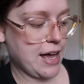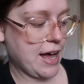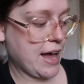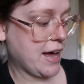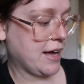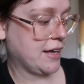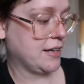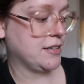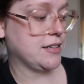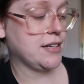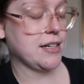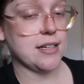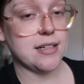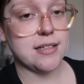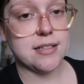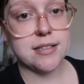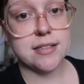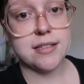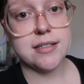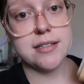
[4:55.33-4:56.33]
and
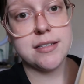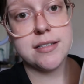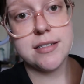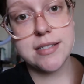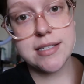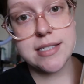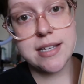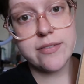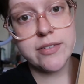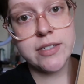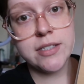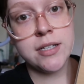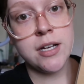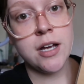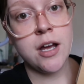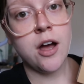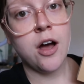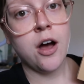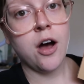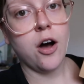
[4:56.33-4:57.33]
seven
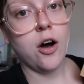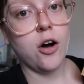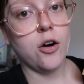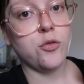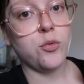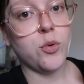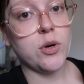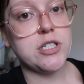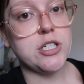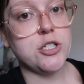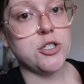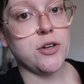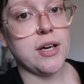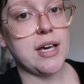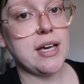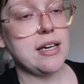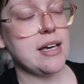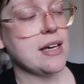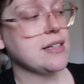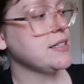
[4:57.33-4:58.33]
of What Did You
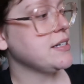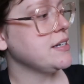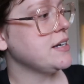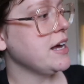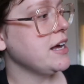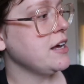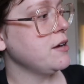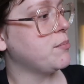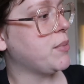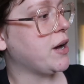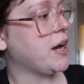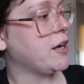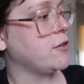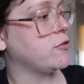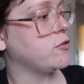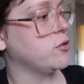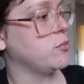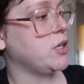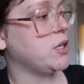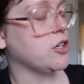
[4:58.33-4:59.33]
Eat Yesterday by
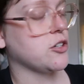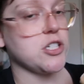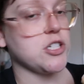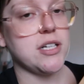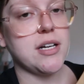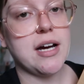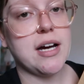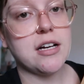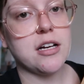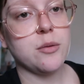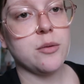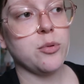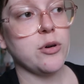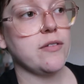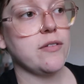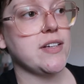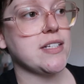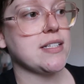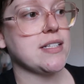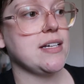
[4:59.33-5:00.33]
Fumi Yoshinaga.
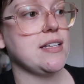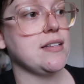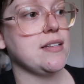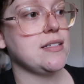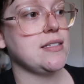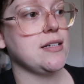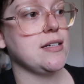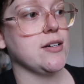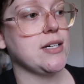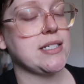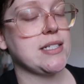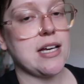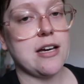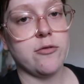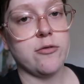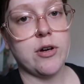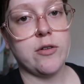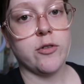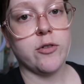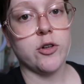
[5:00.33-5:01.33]
Previously in this series
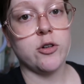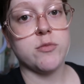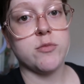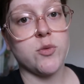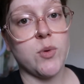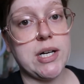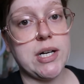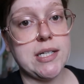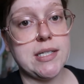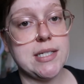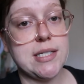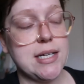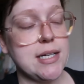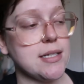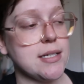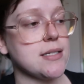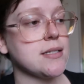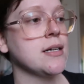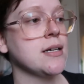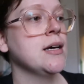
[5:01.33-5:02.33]
I've read volumes 1 and
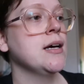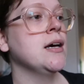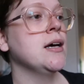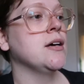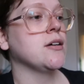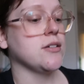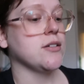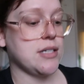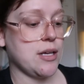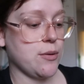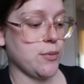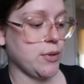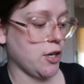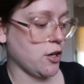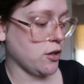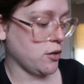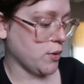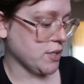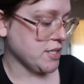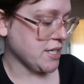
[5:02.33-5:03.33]
6 because they were the
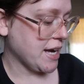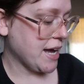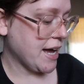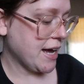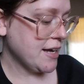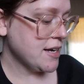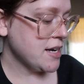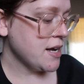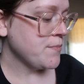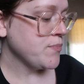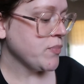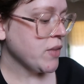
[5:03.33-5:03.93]
only ones I had.